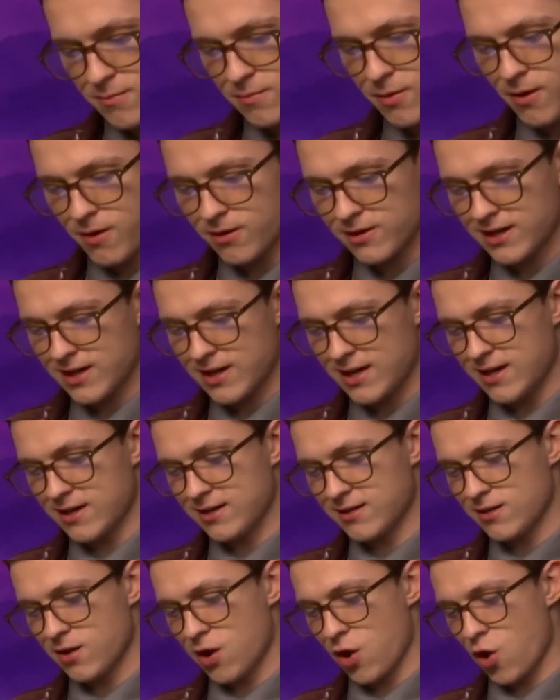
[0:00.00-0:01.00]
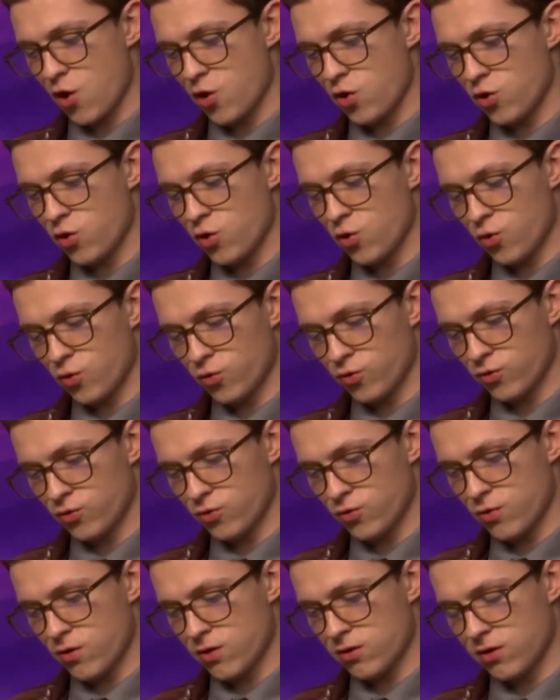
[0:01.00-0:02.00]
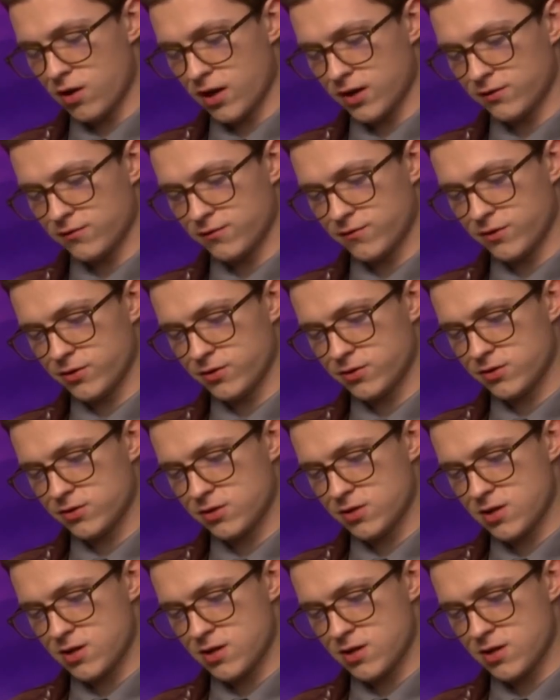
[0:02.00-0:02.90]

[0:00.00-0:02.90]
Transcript: Barley Ian, Laurel Lightfoot.